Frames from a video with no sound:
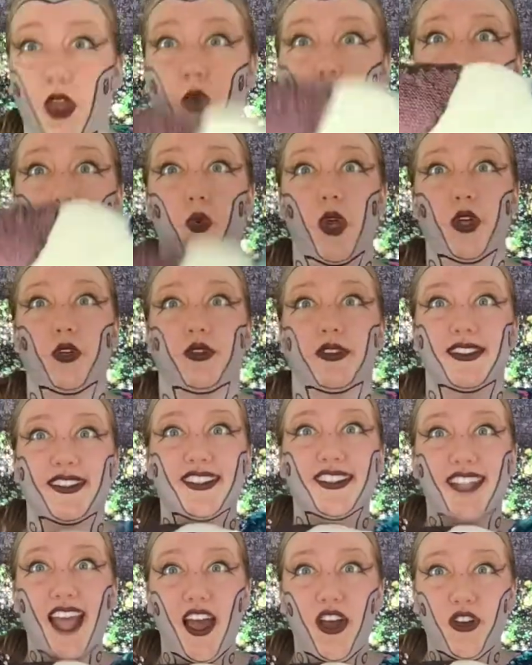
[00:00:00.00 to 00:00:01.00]
Woo!
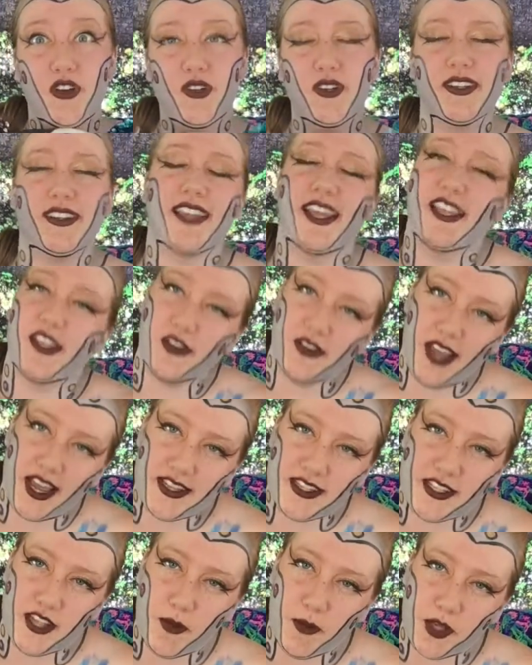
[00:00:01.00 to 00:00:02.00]
So, thank you guys
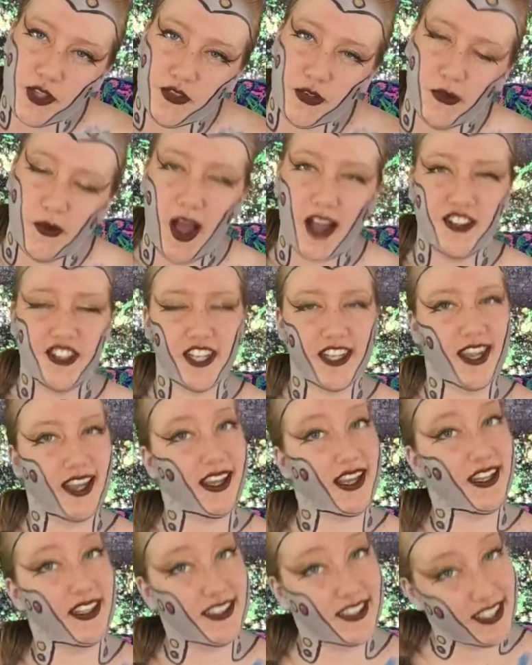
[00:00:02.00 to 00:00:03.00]
so much for watching and
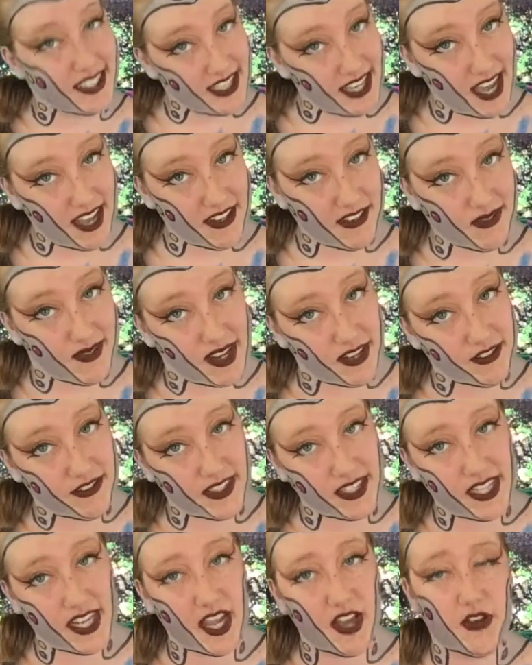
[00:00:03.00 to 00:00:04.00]
getting to the end of my
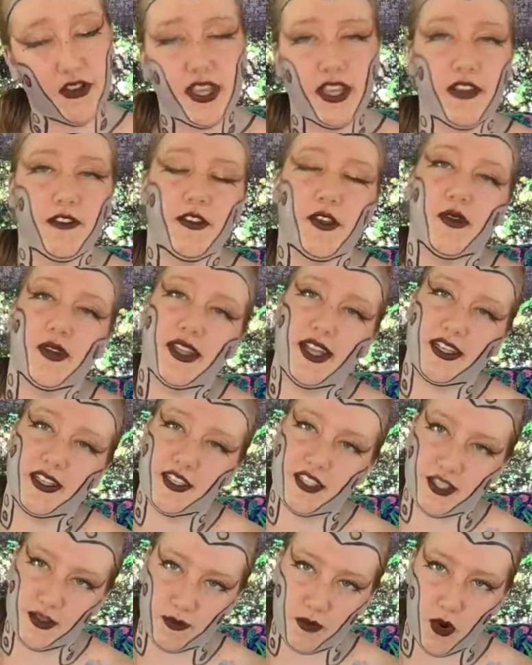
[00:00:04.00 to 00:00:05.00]
video. If you would like to
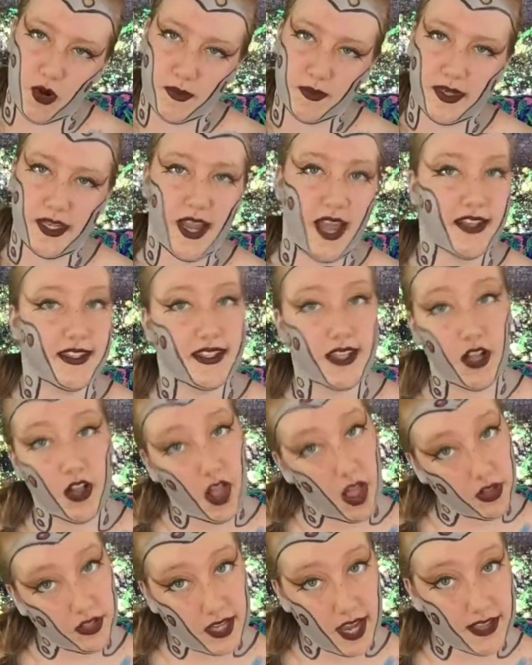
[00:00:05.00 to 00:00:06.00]
support me, I sell
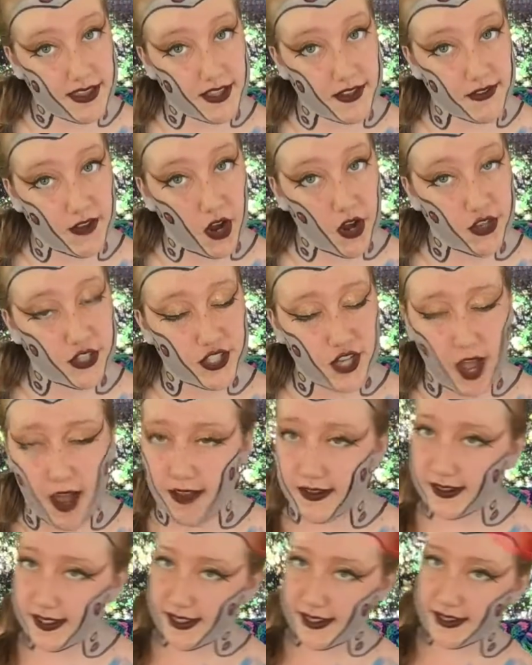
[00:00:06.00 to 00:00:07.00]
all kinds of art
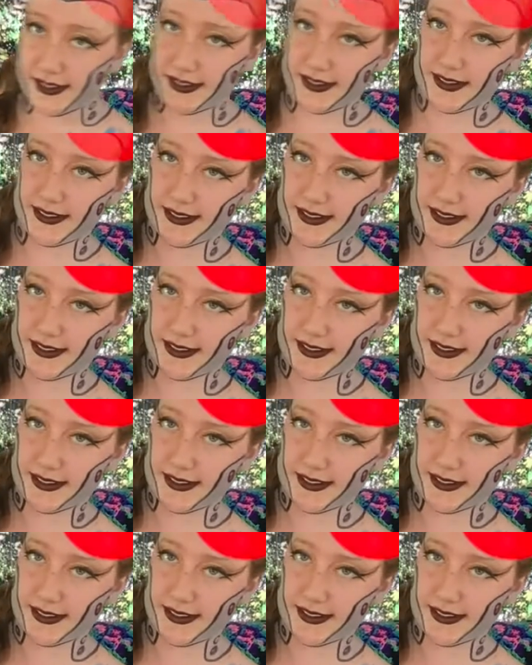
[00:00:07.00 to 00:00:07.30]
on these